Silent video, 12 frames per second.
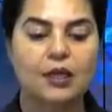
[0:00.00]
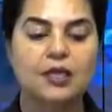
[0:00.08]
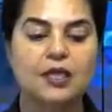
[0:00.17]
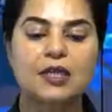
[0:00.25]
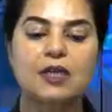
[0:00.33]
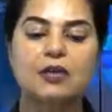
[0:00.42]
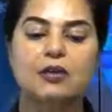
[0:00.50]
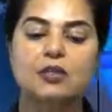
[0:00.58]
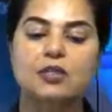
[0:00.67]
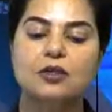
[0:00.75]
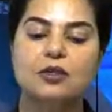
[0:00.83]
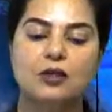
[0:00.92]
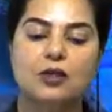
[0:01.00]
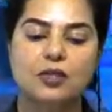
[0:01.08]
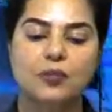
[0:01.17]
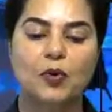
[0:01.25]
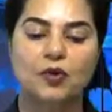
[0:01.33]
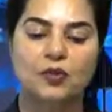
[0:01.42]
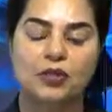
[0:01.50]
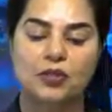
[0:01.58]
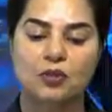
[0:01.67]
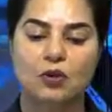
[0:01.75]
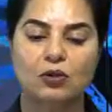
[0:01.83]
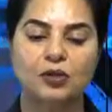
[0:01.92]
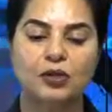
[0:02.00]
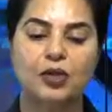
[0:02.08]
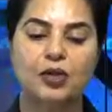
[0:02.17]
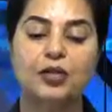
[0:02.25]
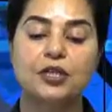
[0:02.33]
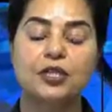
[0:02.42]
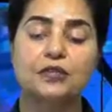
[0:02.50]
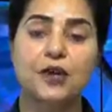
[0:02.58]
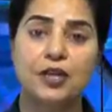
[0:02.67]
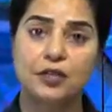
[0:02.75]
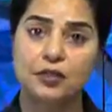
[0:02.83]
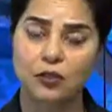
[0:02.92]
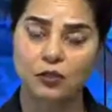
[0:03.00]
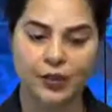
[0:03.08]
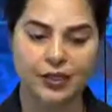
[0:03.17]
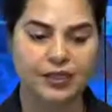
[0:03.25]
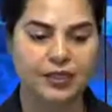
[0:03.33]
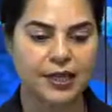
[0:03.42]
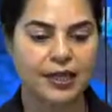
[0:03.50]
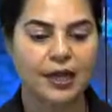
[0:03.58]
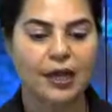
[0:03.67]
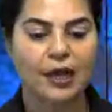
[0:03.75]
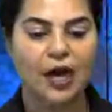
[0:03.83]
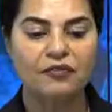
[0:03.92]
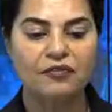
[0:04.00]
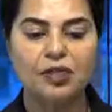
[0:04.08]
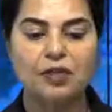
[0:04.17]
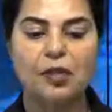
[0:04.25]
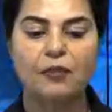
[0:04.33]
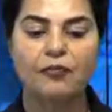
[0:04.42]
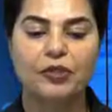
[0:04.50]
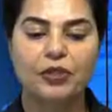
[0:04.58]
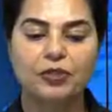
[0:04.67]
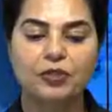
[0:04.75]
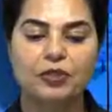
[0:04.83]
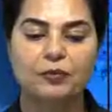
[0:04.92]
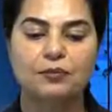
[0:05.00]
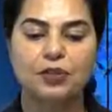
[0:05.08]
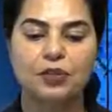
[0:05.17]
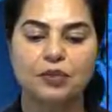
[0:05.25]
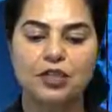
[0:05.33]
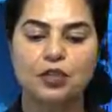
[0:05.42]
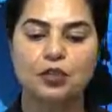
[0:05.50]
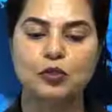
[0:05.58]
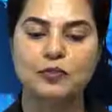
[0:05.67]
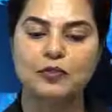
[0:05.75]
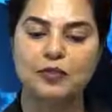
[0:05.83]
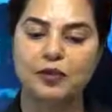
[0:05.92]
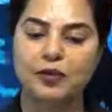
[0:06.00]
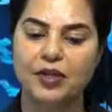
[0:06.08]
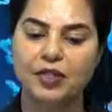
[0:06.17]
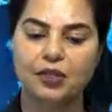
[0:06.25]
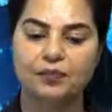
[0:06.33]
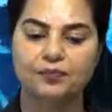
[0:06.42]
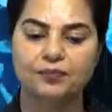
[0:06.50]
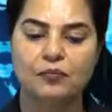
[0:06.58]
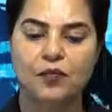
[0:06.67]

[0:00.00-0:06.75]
Turkey launched the cross-border assault on Kurdish fighters on Wednesday after Trump withdrew some US troops from the region,